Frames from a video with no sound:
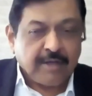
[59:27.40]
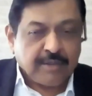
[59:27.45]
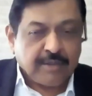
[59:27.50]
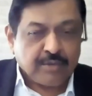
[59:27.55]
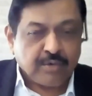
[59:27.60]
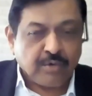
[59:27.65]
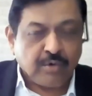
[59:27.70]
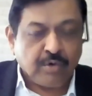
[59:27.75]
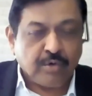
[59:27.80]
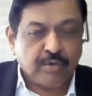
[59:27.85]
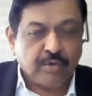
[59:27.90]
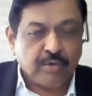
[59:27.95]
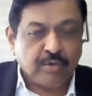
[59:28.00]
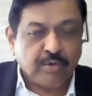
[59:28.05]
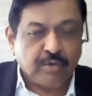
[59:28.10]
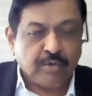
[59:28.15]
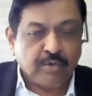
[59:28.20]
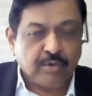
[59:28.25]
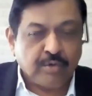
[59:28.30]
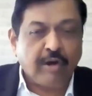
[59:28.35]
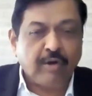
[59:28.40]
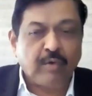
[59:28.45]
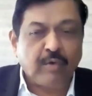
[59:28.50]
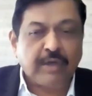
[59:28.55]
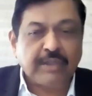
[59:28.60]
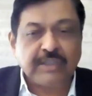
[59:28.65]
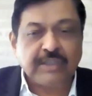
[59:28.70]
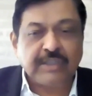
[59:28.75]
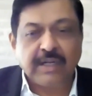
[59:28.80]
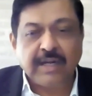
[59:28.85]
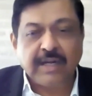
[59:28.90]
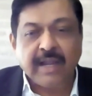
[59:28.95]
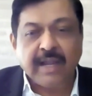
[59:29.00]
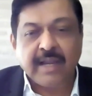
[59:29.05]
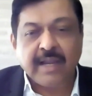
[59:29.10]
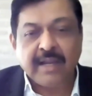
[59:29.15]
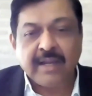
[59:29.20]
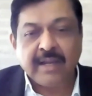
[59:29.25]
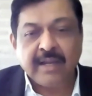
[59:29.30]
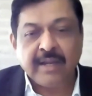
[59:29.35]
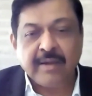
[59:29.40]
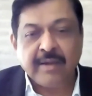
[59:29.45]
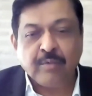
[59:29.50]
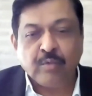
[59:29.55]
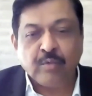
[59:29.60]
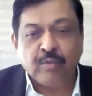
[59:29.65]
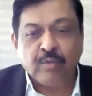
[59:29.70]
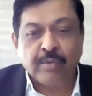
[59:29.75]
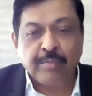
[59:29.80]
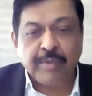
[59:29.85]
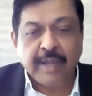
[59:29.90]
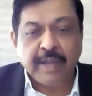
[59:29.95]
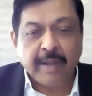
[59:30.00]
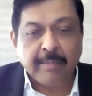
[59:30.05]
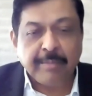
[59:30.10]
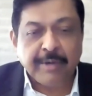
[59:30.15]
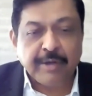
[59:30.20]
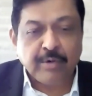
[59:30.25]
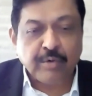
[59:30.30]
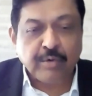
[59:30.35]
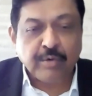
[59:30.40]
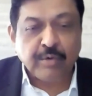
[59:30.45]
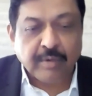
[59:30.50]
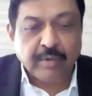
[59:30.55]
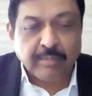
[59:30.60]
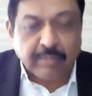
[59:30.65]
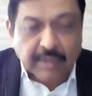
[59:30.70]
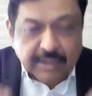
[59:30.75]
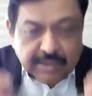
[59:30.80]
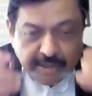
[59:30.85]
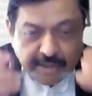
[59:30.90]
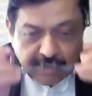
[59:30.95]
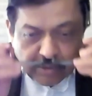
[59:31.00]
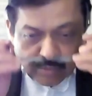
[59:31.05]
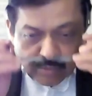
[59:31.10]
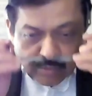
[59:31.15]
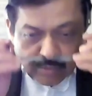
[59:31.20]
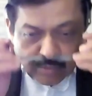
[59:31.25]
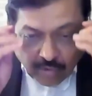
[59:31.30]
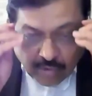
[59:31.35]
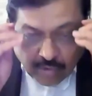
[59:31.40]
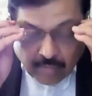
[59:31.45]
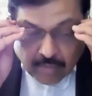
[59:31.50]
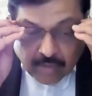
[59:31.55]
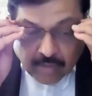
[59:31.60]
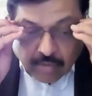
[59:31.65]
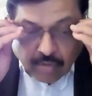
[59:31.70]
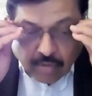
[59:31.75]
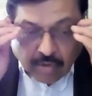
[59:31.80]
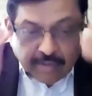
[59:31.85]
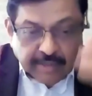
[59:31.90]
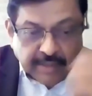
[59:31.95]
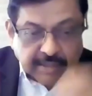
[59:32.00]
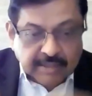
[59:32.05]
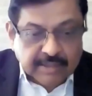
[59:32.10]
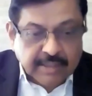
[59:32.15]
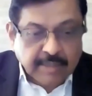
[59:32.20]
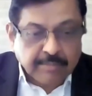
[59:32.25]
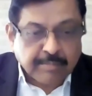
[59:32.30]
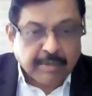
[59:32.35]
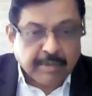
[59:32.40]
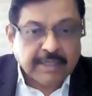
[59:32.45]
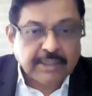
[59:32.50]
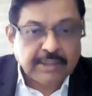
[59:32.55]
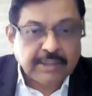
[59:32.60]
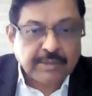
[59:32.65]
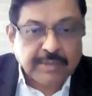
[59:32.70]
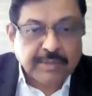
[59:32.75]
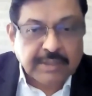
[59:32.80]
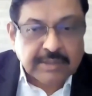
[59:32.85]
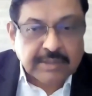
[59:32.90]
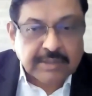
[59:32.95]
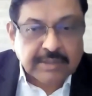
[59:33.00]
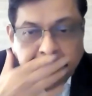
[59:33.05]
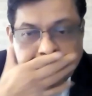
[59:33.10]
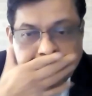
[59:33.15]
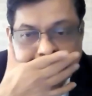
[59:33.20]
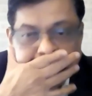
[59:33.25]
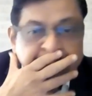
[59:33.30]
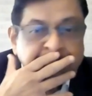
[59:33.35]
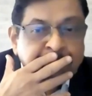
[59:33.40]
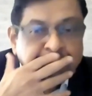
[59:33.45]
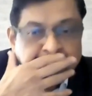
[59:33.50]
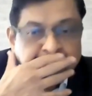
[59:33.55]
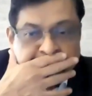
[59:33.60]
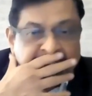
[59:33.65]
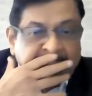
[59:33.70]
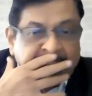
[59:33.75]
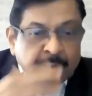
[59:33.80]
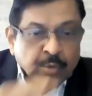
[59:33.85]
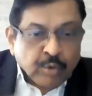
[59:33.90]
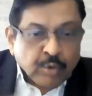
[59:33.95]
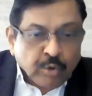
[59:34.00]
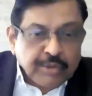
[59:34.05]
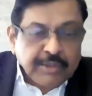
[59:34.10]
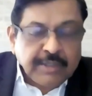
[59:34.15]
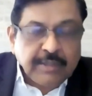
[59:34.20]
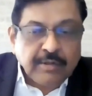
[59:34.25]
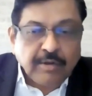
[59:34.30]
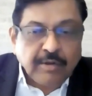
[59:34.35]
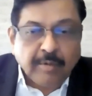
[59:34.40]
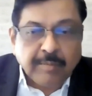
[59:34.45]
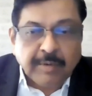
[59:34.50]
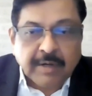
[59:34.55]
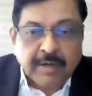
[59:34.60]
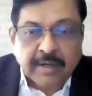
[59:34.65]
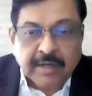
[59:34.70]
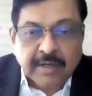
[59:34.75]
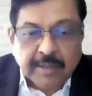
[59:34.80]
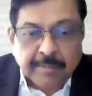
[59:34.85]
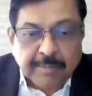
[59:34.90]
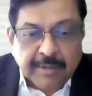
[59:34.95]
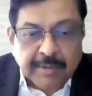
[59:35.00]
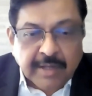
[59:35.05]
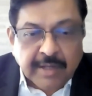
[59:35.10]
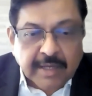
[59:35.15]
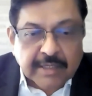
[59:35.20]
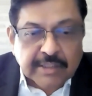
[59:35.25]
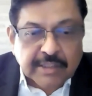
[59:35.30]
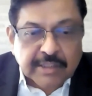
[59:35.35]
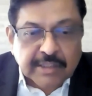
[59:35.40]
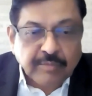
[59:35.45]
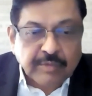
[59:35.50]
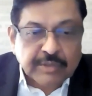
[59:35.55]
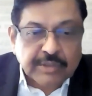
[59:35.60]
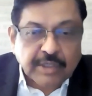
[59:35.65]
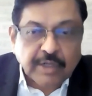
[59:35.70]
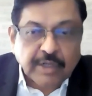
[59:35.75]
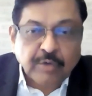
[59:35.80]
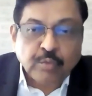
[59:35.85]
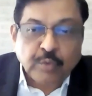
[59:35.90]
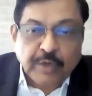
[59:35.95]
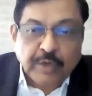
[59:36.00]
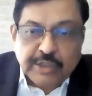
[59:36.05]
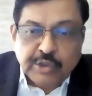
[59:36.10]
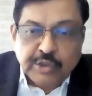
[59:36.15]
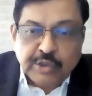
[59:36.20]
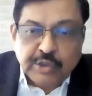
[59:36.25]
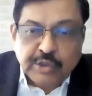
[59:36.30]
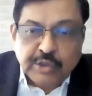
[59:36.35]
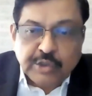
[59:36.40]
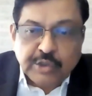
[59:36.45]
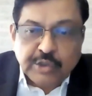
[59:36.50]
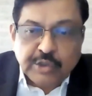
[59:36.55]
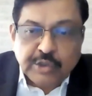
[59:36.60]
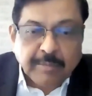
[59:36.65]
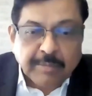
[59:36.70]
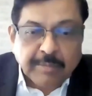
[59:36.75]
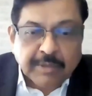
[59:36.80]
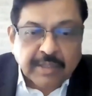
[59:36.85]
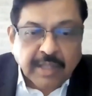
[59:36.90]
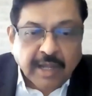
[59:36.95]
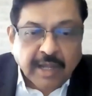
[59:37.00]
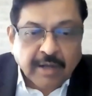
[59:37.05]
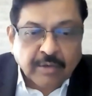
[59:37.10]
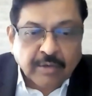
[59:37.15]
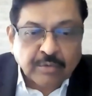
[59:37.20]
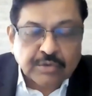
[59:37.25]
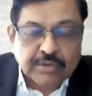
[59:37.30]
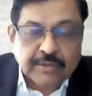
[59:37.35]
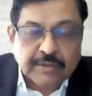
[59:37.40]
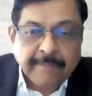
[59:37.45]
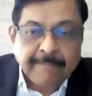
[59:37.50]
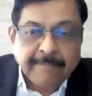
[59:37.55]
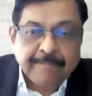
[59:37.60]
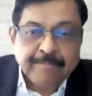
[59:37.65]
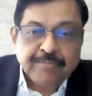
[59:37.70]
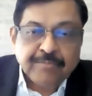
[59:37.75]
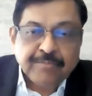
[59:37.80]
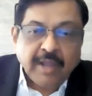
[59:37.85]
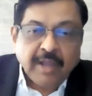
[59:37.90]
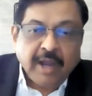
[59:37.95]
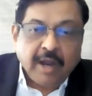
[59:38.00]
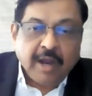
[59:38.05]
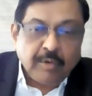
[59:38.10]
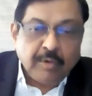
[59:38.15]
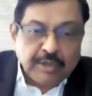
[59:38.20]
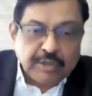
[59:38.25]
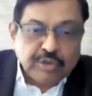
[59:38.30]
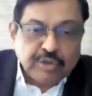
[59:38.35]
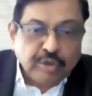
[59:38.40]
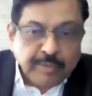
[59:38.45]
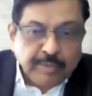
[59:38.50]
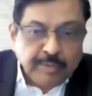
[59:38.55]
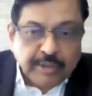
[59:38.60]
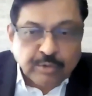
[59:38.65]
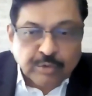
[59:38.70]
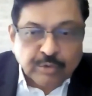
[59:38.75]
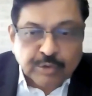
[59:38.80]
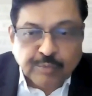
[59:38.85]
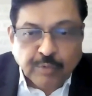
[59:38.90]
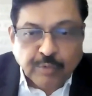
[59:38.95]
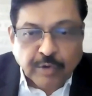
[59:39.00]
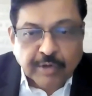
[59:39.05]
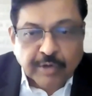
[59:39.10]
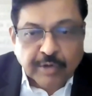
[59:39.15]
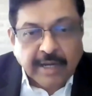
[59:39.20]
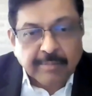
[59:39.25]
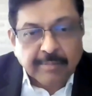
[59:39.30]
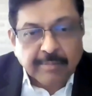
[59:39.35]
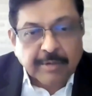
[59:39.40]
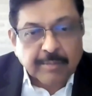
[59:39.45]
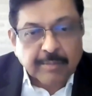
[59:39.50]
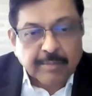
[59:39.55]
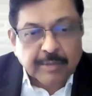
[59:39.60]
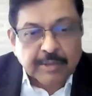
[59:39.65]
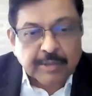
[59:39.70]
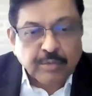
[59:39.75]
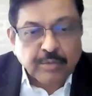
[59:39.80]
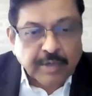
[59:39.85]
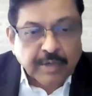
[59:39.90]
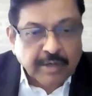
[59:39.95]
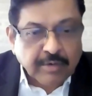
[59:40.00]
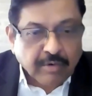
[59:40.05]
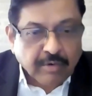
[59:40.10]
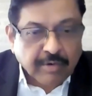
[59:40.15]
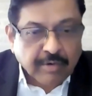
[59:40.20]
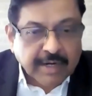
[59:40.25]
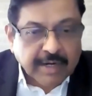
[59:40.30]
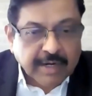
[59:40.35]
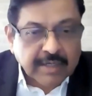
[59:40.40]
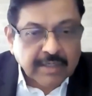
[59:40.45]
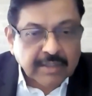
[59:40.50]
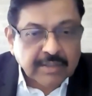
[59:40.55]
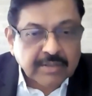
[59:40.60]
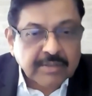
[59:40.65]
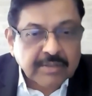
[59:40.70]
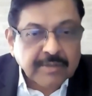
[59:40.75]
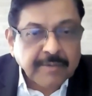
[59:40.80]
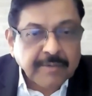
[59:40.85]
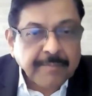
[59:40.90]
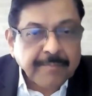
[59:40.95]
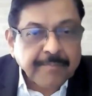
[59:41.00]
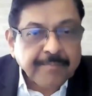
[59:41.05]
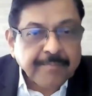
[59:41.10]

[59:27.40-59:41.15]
So through your question, I would be happy to give a message to all our audience and participants. Do think of keeping an extinguisher, which you should keep in the house, how it should be used. For that purpose, you can contact us.